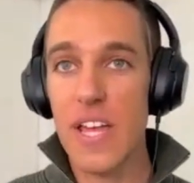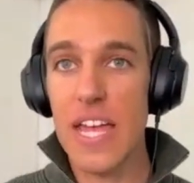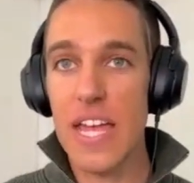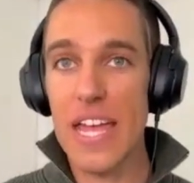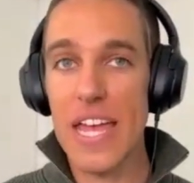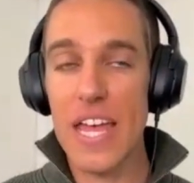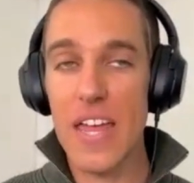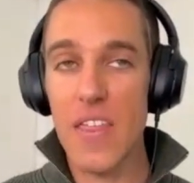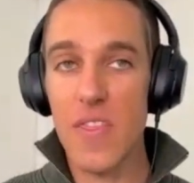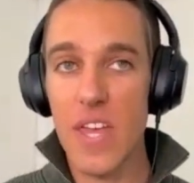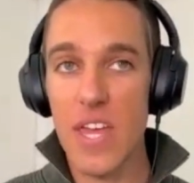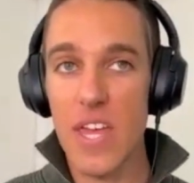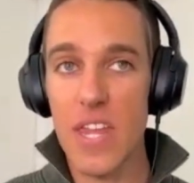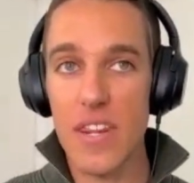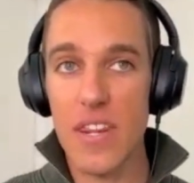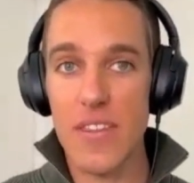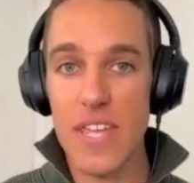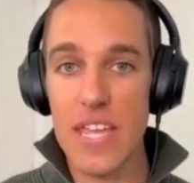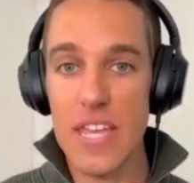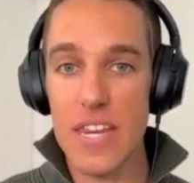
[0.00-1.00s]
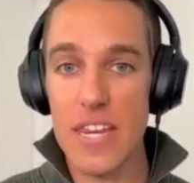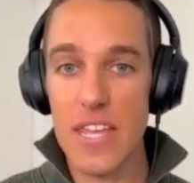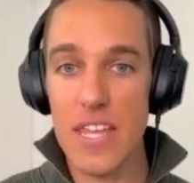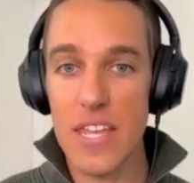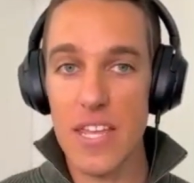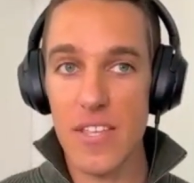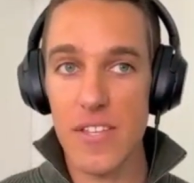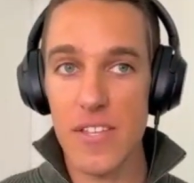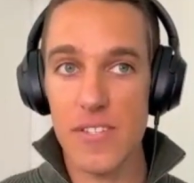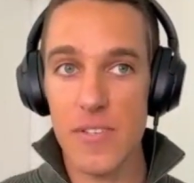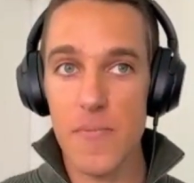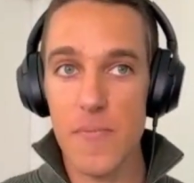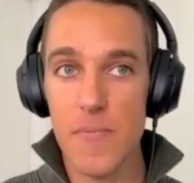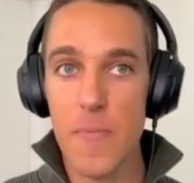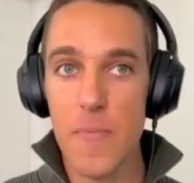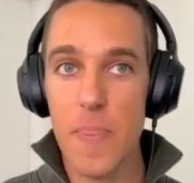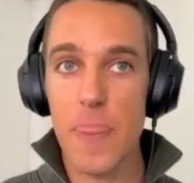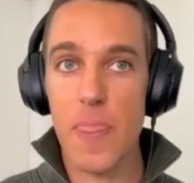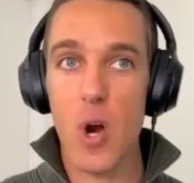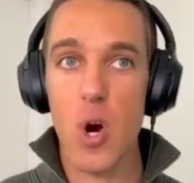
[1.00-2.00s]
and then it is
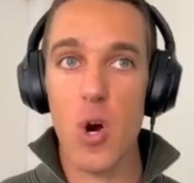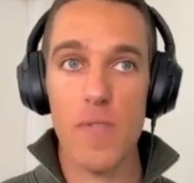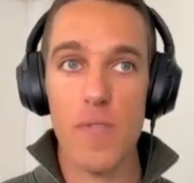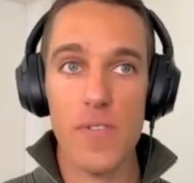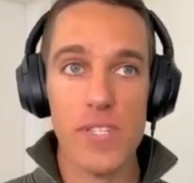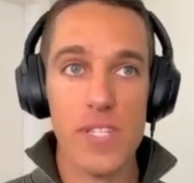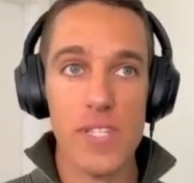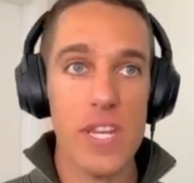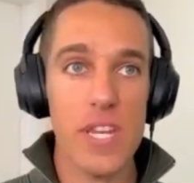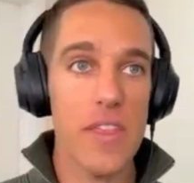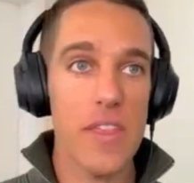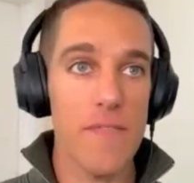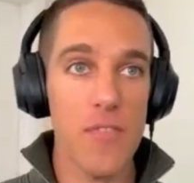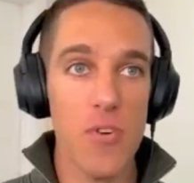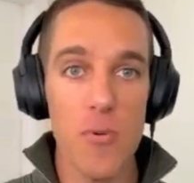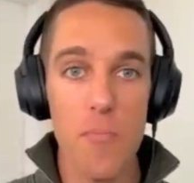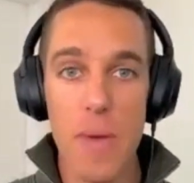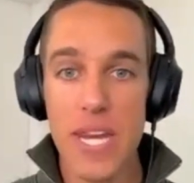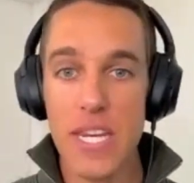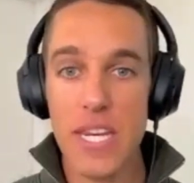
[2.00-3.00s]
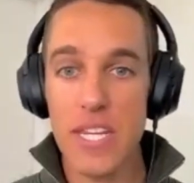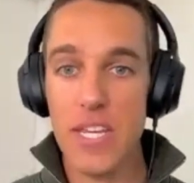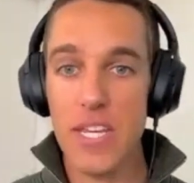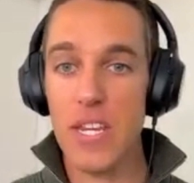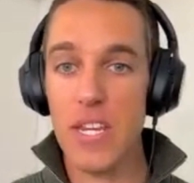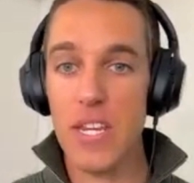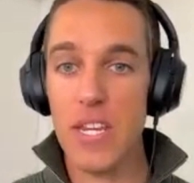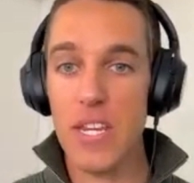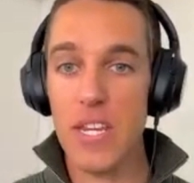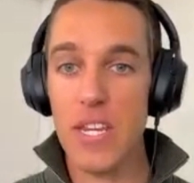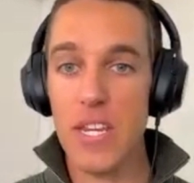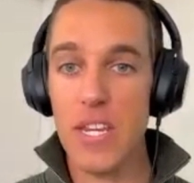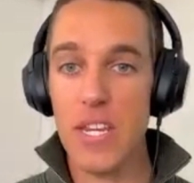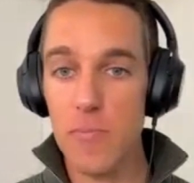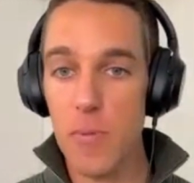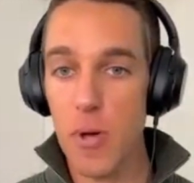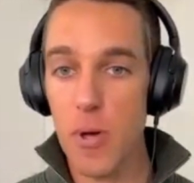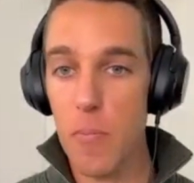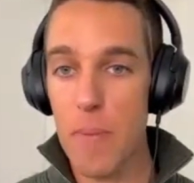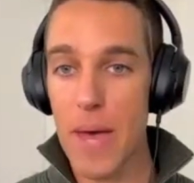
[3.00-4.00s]
harvested and then fermented in very
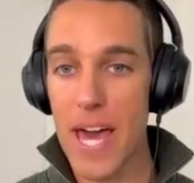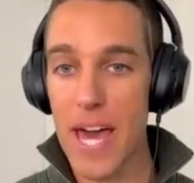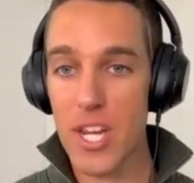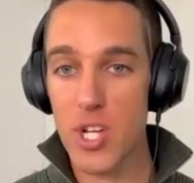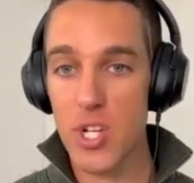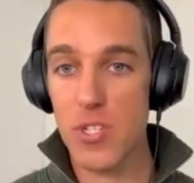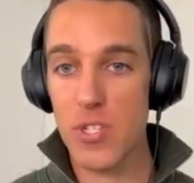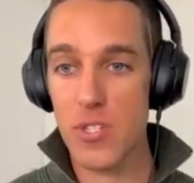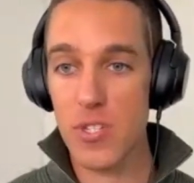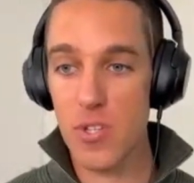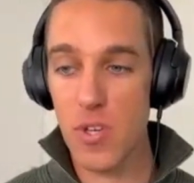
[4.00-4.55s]
small batches.